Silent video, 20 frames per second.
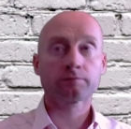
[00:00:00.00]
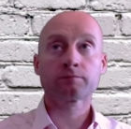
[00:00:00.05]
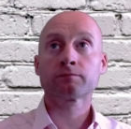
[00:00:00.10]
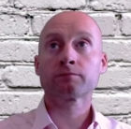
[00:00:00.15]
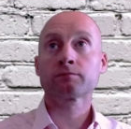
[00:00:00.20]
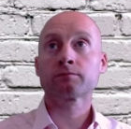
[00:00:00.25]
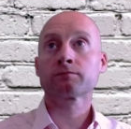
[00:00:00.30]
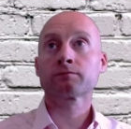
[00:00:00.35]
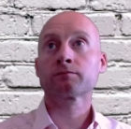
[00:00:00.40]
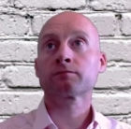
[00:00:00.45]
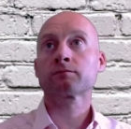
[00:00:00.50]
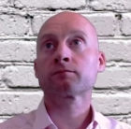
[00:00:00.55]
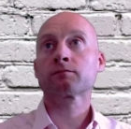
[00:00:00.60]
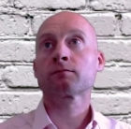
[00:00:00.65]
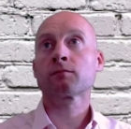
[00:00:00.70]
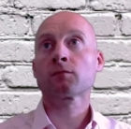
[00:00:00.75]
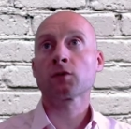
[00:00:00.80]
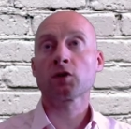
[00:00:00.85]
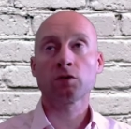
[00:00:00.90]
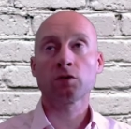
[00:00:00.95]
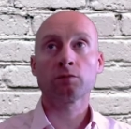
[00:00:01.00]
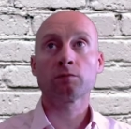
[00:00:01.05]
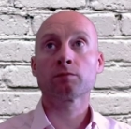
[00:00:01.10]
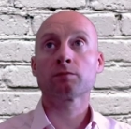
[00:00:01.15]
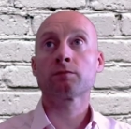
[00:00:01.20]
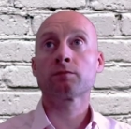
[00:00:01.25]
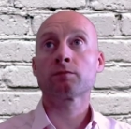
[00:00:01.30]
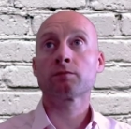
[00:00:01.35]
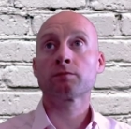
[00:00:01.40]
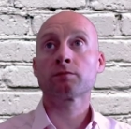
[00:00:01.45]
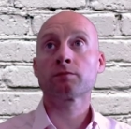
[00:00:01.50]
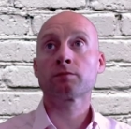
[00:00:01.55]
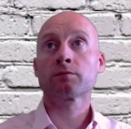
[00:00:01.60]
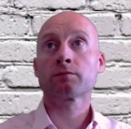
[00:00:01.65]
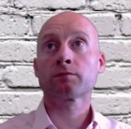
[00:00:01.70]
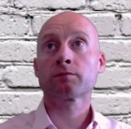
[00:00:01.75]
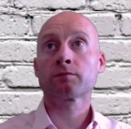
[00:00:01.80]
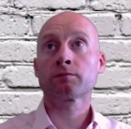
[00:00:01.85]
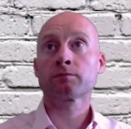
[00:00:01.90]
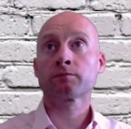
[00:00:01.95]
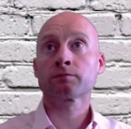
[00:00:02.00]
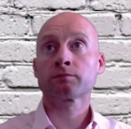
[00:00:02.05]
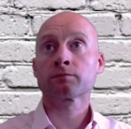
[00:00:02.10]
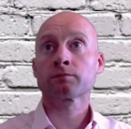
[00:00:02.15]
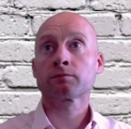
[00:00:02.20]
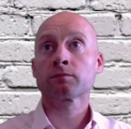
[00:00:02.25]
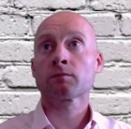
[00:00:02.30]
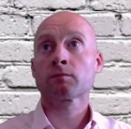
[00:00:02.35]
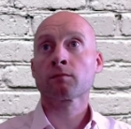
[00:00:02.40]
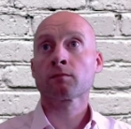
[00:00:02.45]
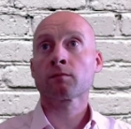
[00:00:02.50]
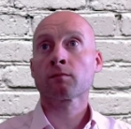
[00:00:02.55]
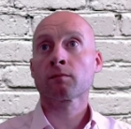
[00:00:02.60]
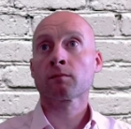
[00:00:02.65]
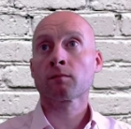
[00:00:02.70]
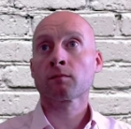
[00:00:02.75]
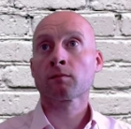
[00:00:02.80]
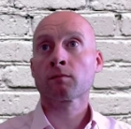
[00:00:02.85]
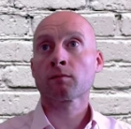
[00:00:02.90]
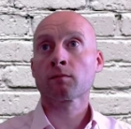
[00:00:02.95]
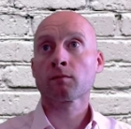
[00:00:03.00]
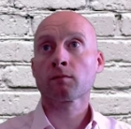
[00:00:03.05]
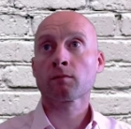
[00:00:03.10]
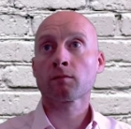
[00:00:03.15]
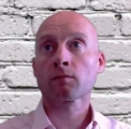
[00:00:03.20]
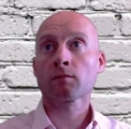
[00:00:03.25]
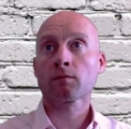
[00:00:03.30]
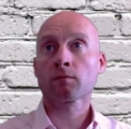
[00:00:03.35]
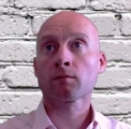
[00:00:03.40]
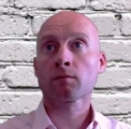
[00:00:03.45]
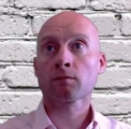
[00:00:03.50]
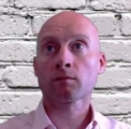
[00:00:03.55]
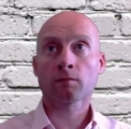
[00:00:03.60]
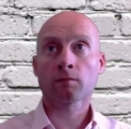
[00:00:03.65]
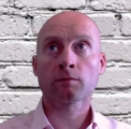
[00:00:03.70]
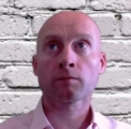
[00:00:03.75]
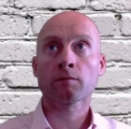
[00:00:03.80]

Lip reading: No one is speaking in this clip.